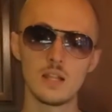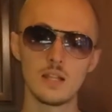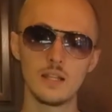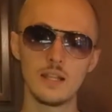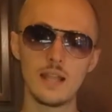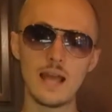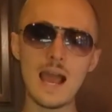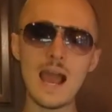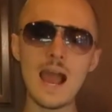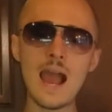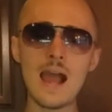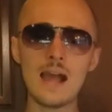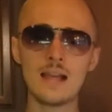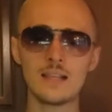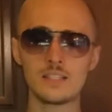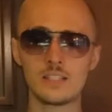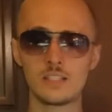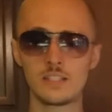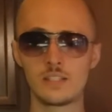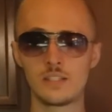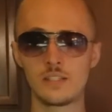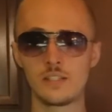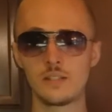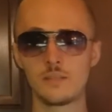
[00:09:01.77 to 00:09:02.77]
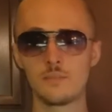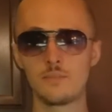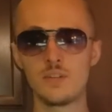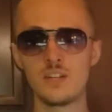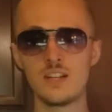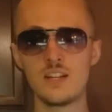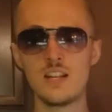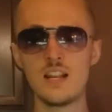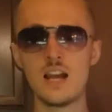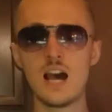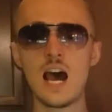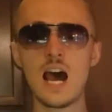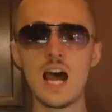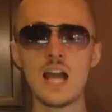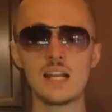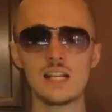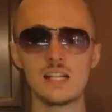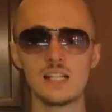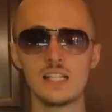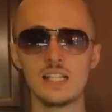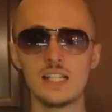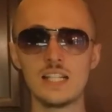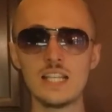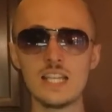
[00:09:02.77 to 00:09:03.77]
Last but
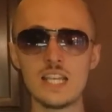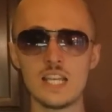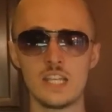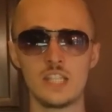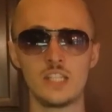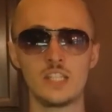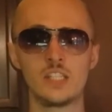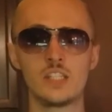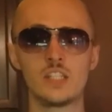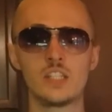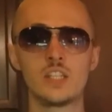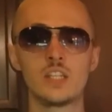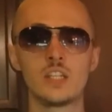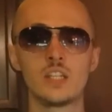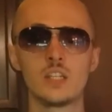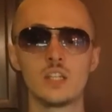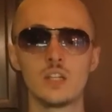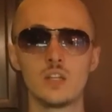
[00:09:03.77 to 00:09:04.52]
not least,